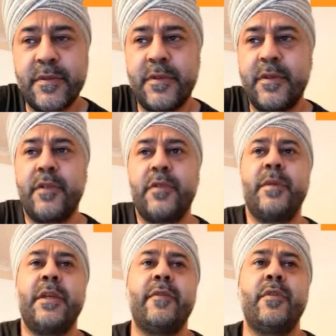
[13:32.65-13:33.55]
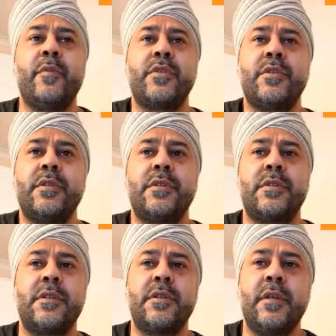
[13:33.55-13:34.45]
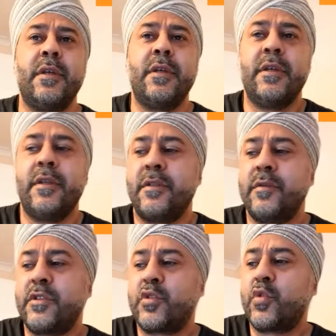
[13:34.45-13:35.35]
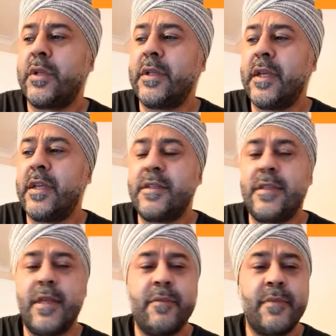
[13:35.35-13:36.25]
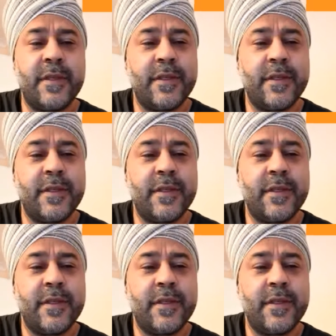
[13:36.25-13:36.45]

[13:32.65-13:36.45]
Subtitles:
You may have an opportunity to install an ATM